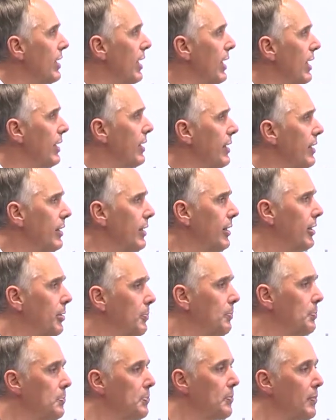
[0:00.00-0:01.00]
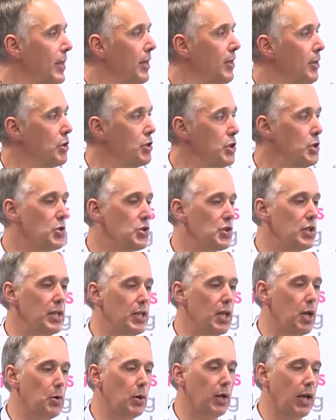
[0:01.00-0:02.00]
And the new
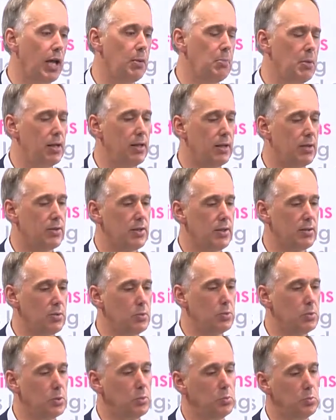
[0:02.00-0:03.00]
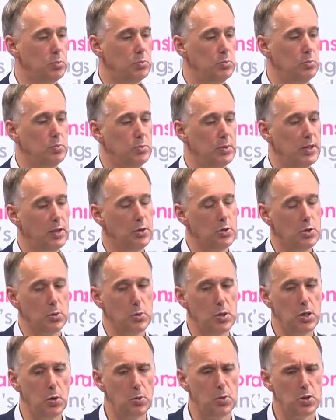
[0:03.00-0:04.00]
CEO came in and said, "Oh, well, do
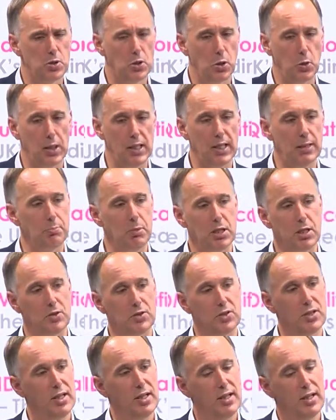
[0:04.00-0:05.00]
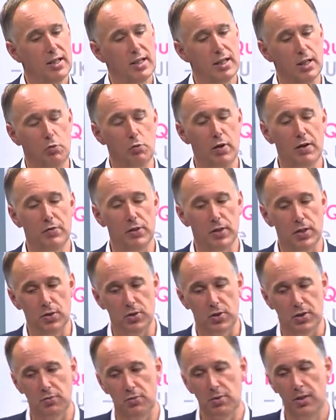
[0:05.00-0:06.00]
we know what's going in? Because
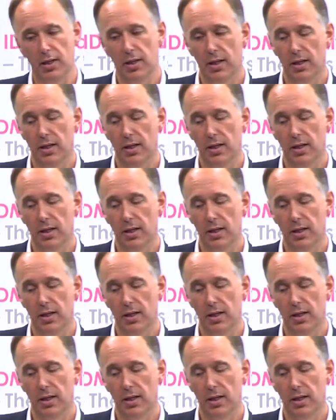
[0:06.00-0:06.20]
revenues and